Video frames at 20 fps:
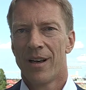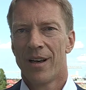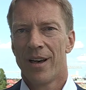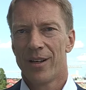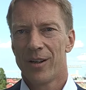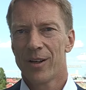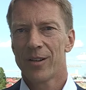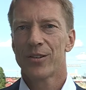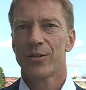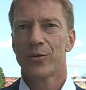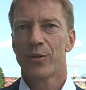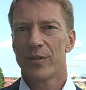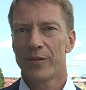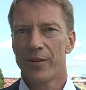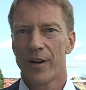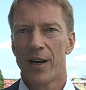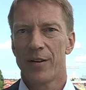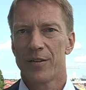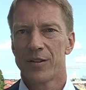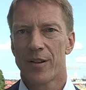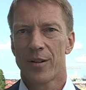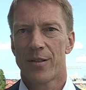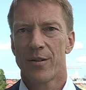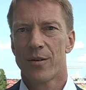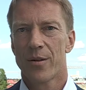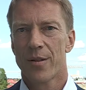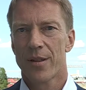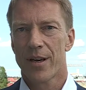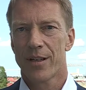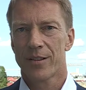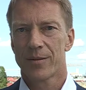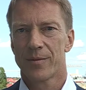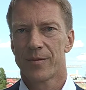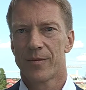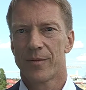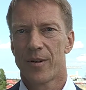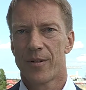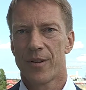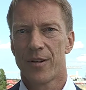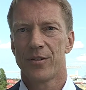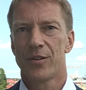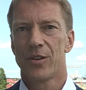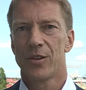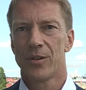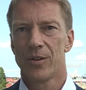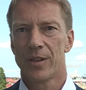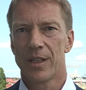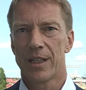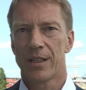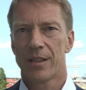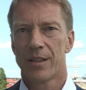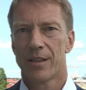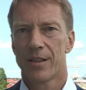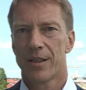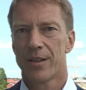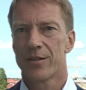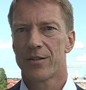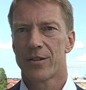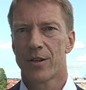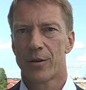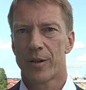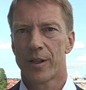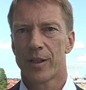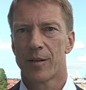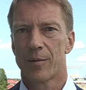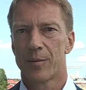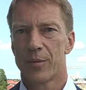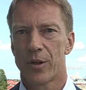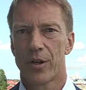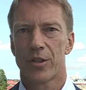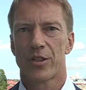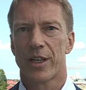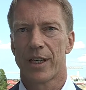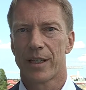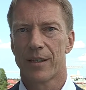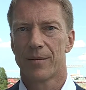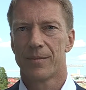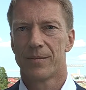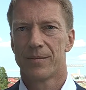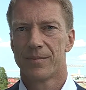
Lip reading: and also revives enthusiasm for this unique historic project.